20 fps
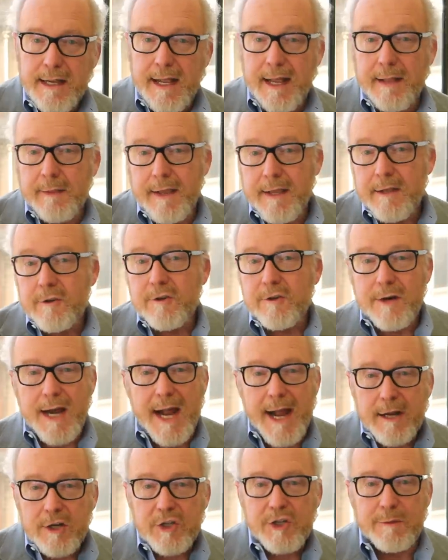And the
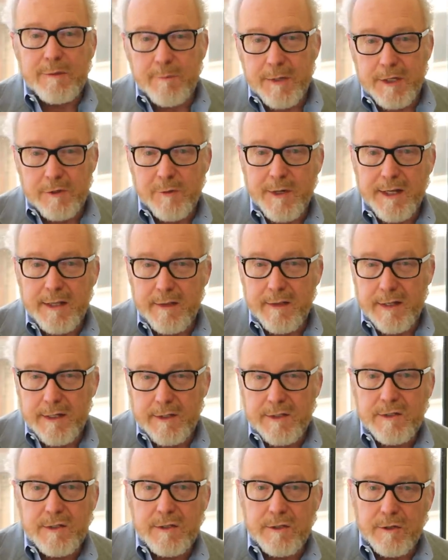interaction between
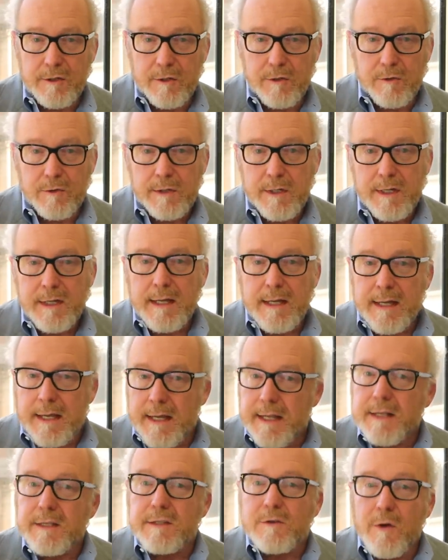these two
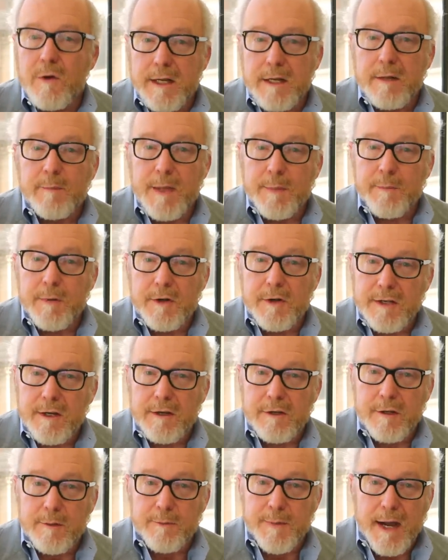is going to be
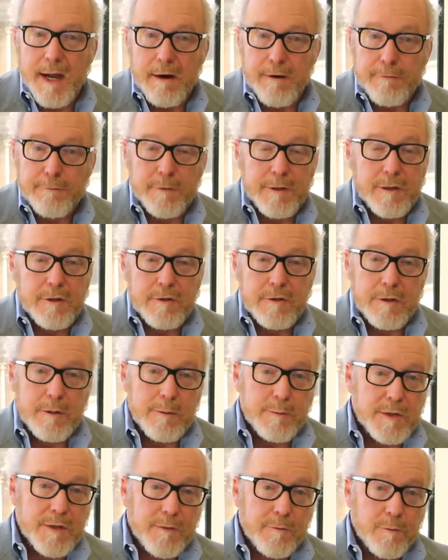particularly powerful in
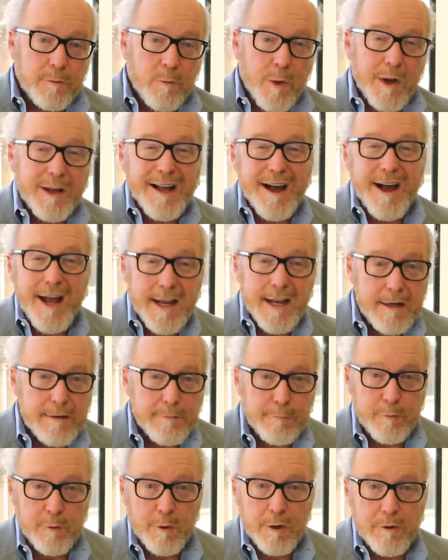terms of what kind
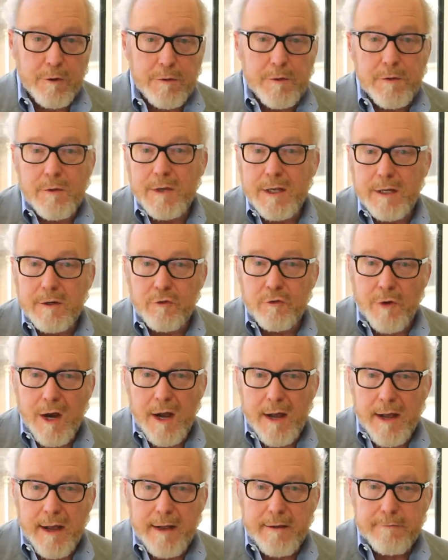of growth you can
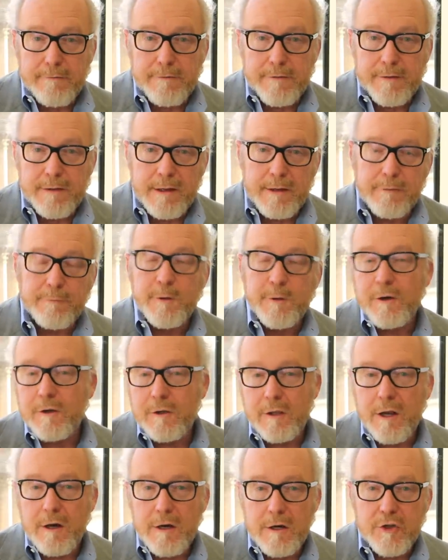drive. If you're
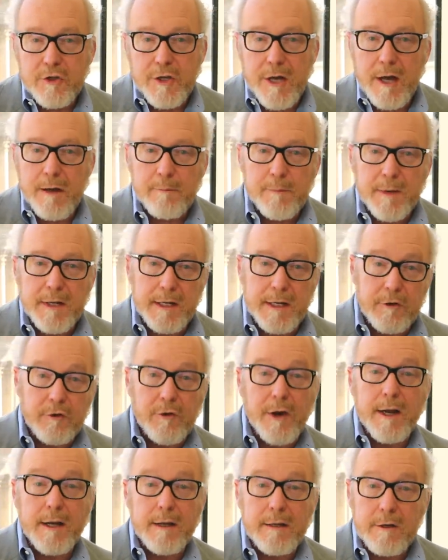a large company
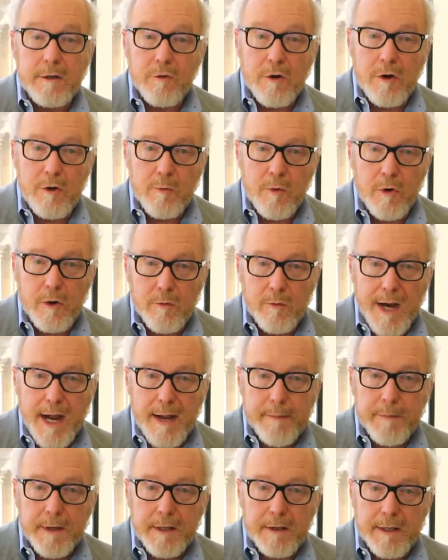trying to grow more
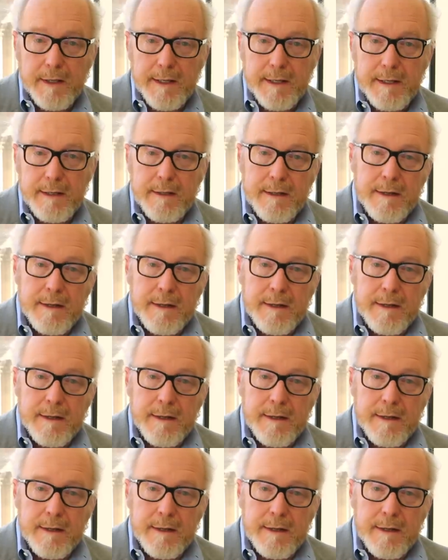rapidly,